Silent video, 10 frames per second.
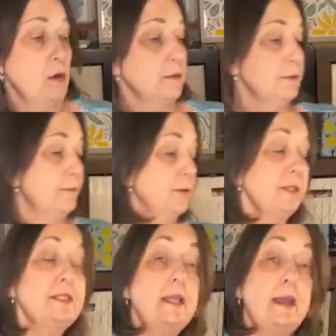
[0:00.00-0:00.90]
to go over the
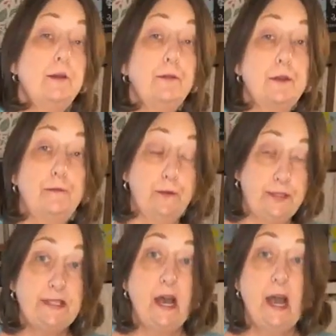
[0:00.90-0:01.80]
first layer for the
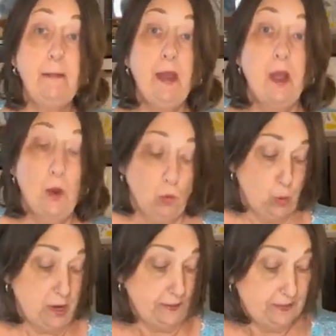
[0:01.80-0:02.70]
first time
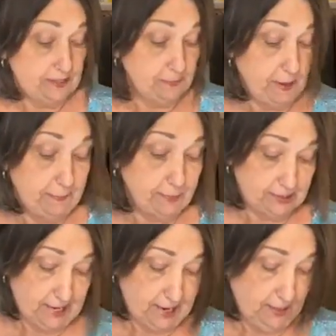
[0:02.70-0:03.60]
with this
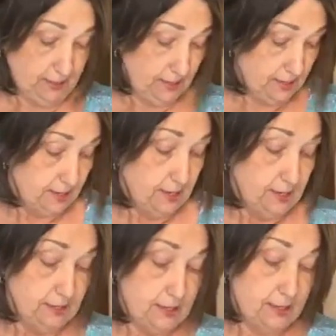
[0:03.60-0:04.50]
paper towel.
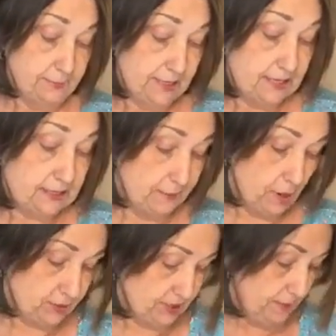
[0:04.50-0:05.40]
And I'm going to get the
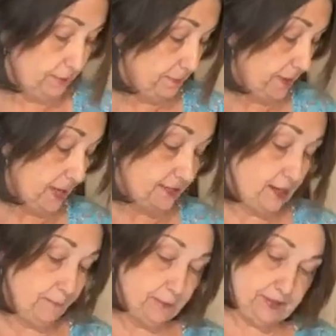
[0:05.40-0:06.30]
most of the
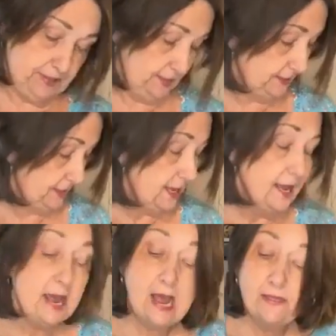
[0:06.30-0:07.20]
paste off with this.
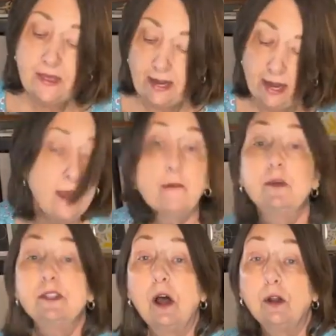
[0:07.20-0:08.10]
And then I
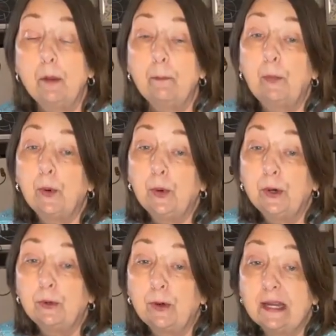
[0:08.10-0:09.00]
have what's called our
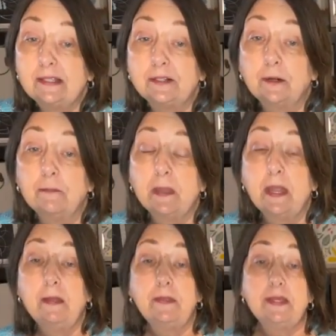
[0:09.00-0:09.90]
board eraser.
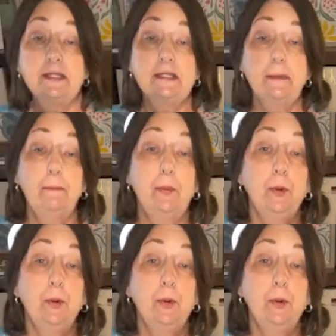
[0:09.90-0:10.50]
This is a